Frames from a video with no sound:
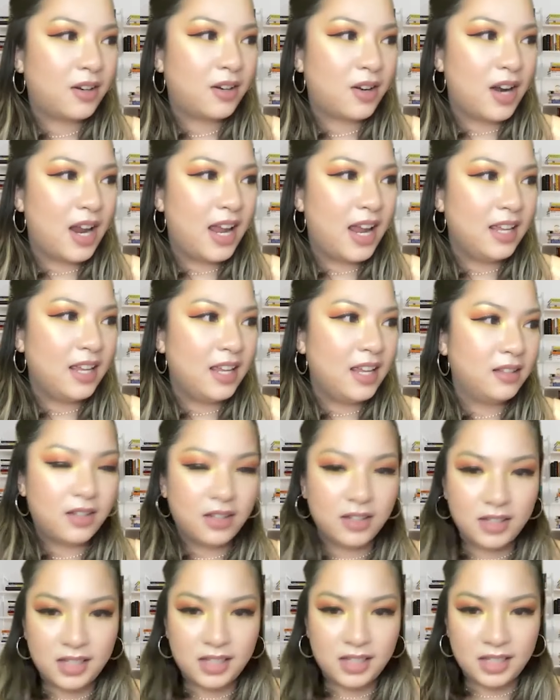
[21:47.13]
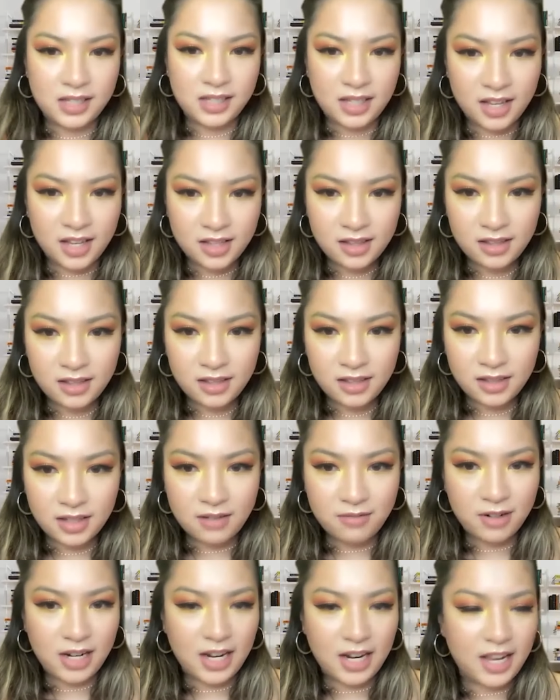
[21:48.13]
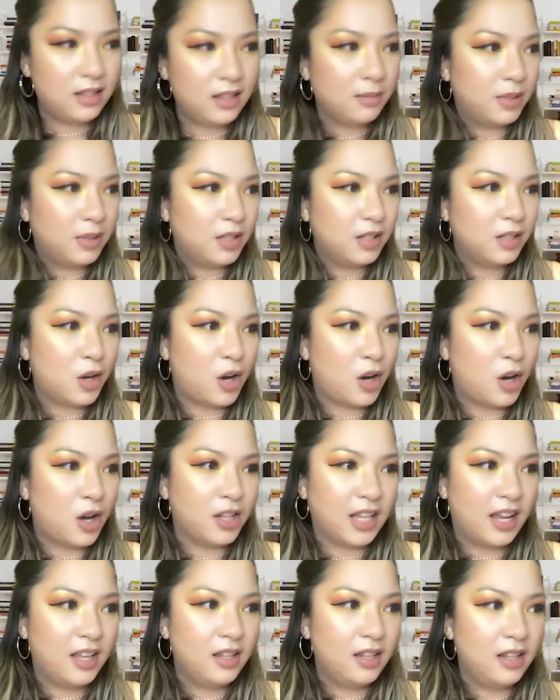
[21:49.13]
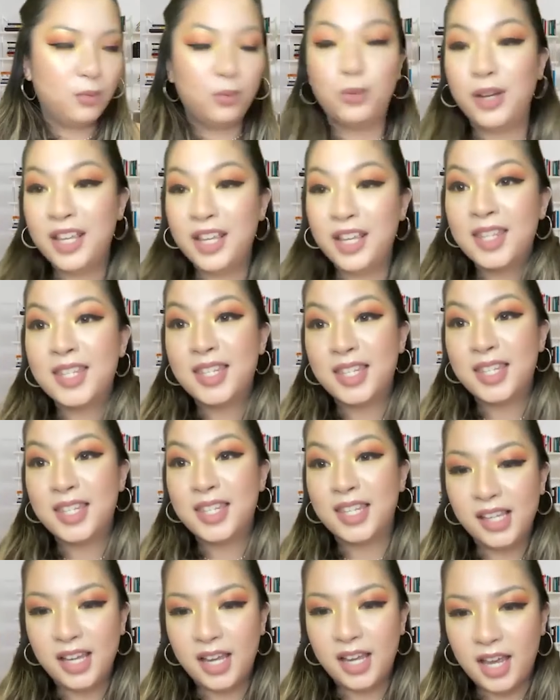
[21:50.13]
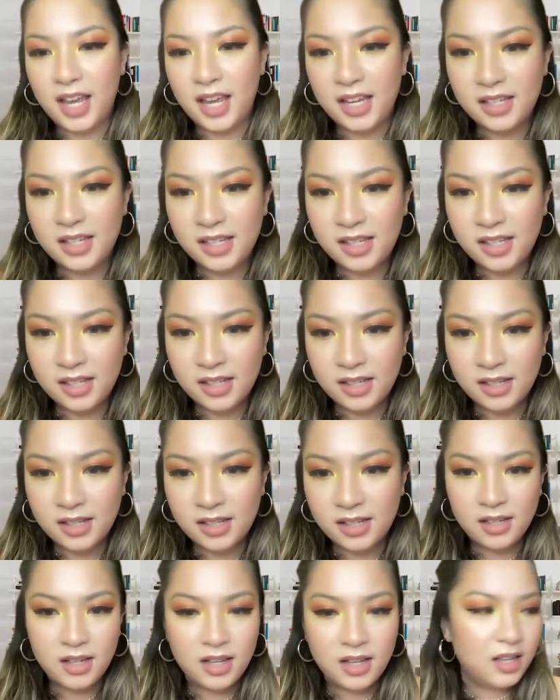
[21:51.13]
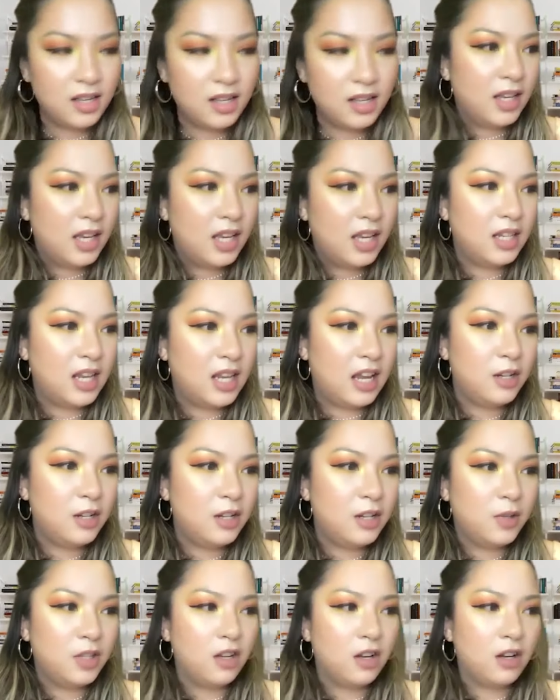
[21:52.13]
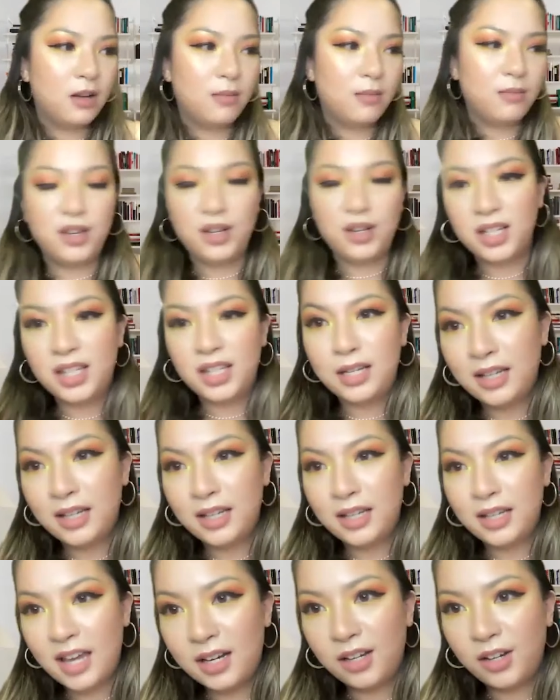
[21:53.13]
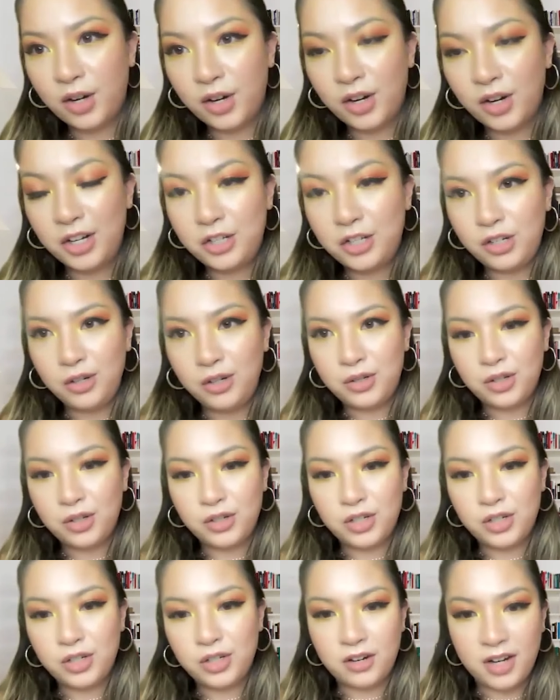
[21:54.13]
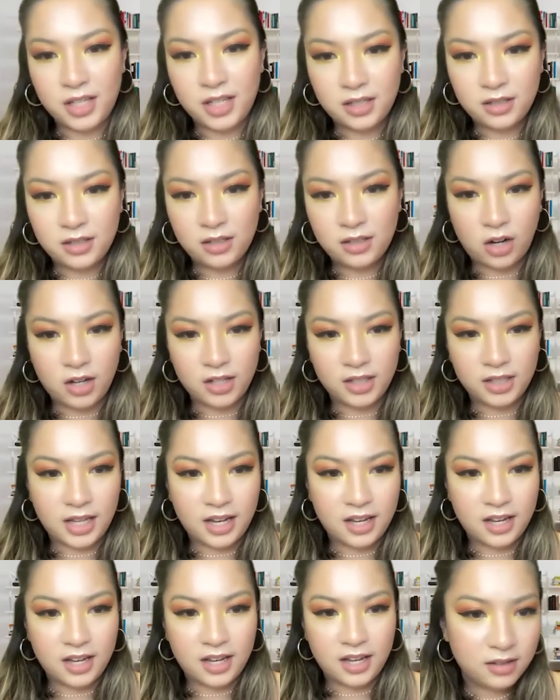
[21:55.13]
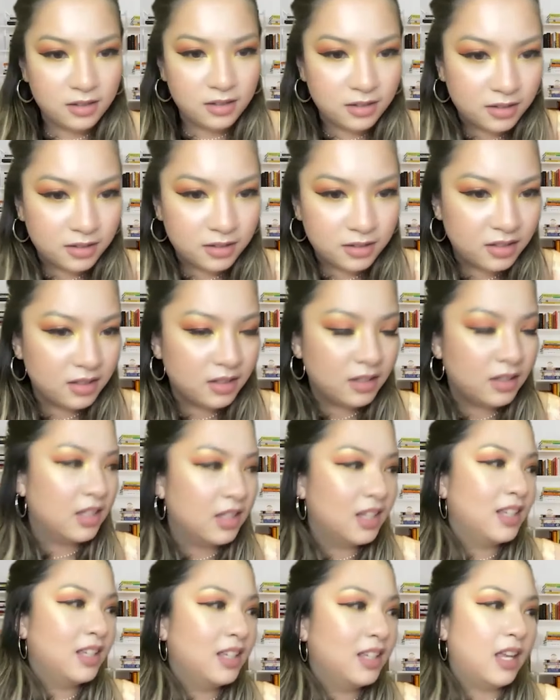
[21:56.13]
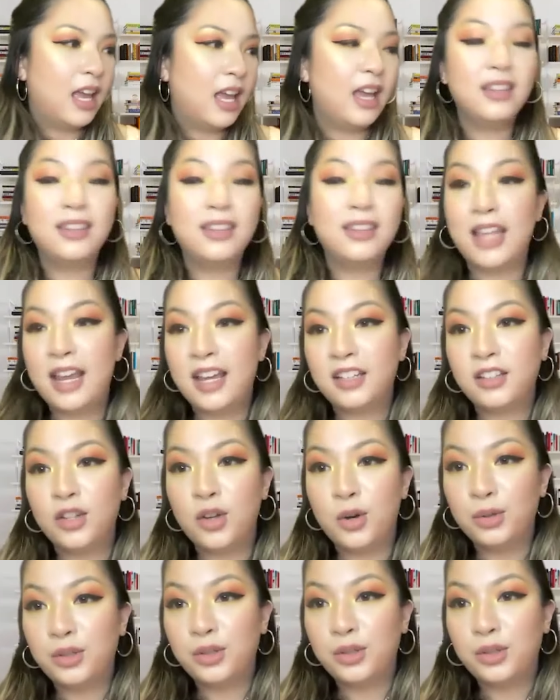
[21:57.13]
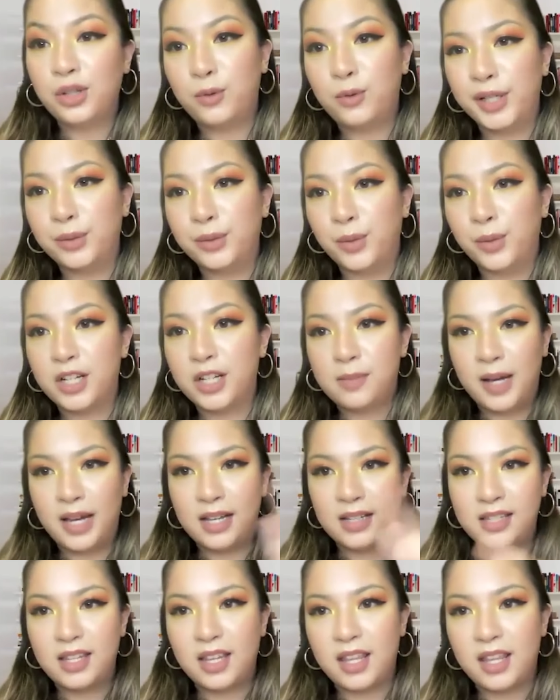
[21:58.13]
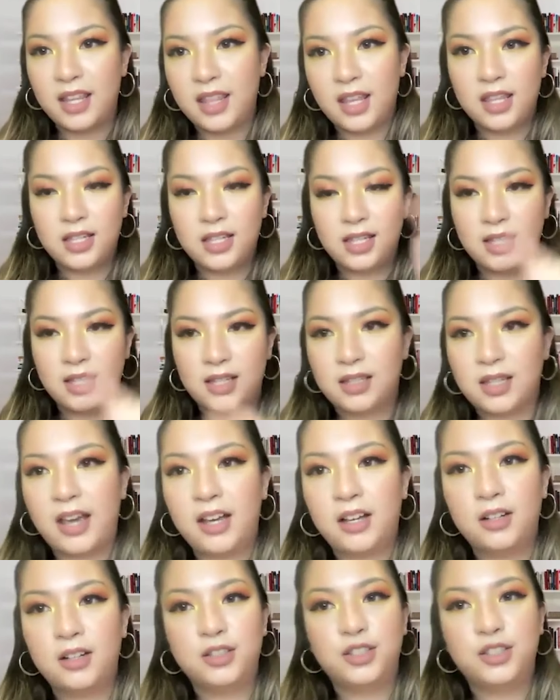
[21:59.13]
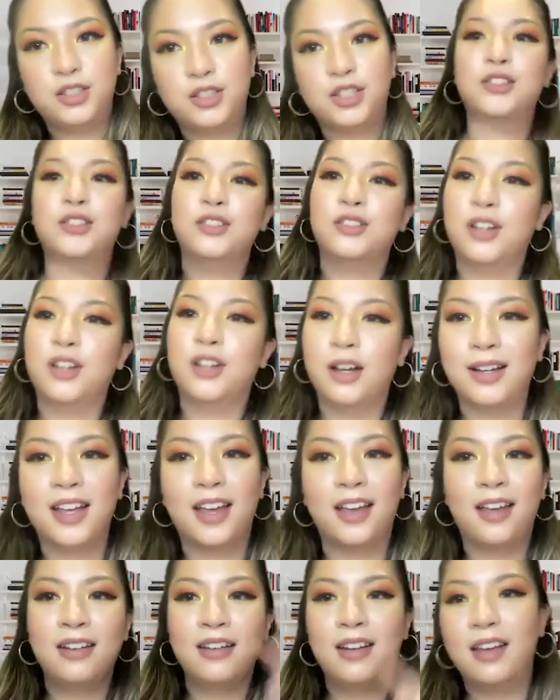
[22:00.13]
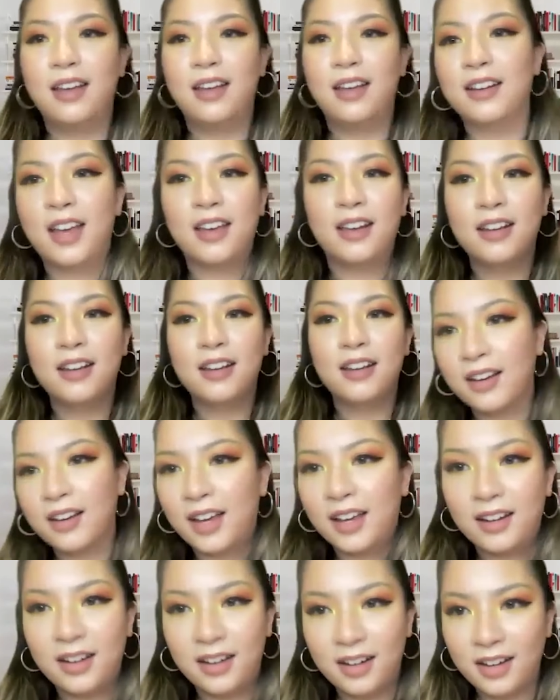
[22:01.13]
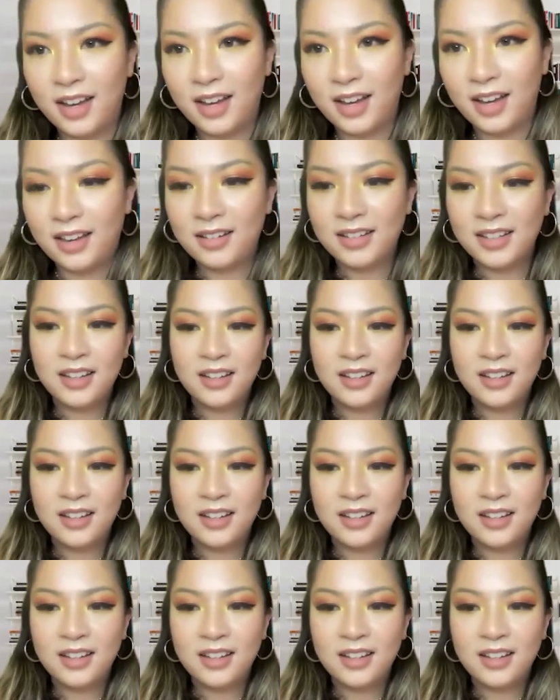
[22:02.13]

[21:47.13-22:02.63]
create consistent and relatable content with CTAs, engage with your community and encourage user-generated content, and take note of what works best. And then this is cycle just again and again and again and again.